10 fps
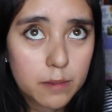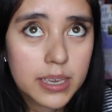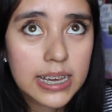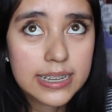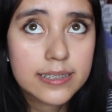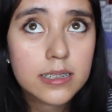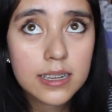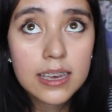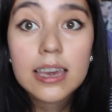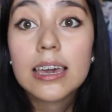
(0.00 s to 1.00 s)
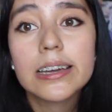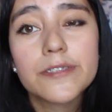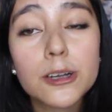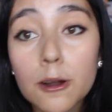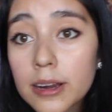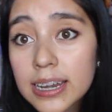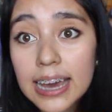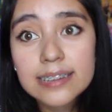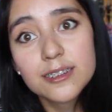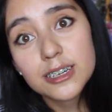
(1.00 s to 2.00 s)
because if you're
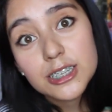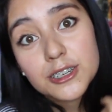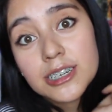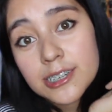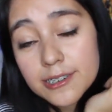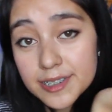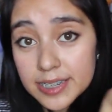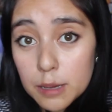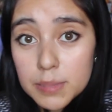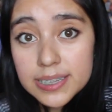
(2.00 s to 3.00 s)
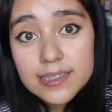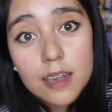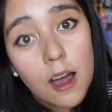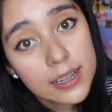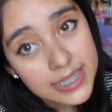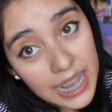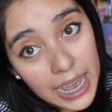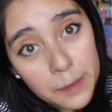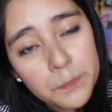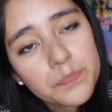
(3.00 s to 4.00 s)
organized, you're gonna turn in your assignments on
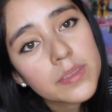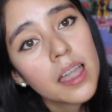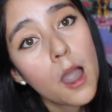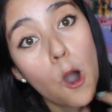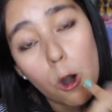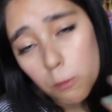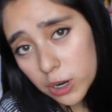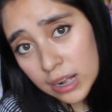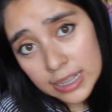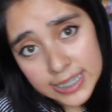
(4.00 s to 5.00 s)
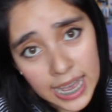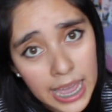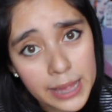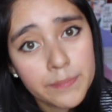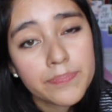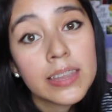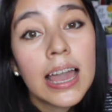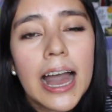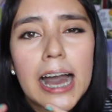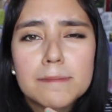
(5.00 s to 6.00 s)
time, homework on time,
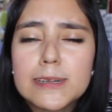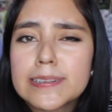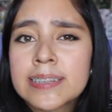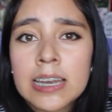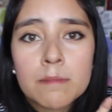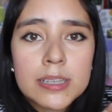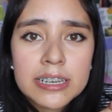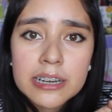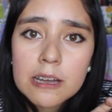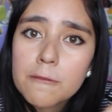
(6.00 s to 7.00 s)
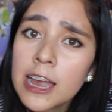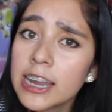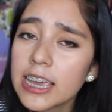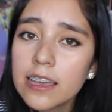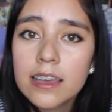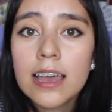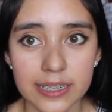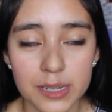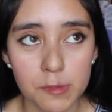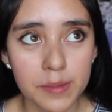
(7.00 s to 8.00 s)
have your study material ready.
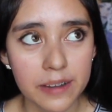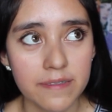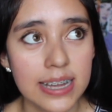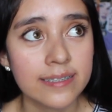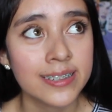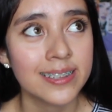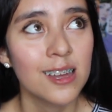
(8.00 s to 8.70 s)
Or some of my friends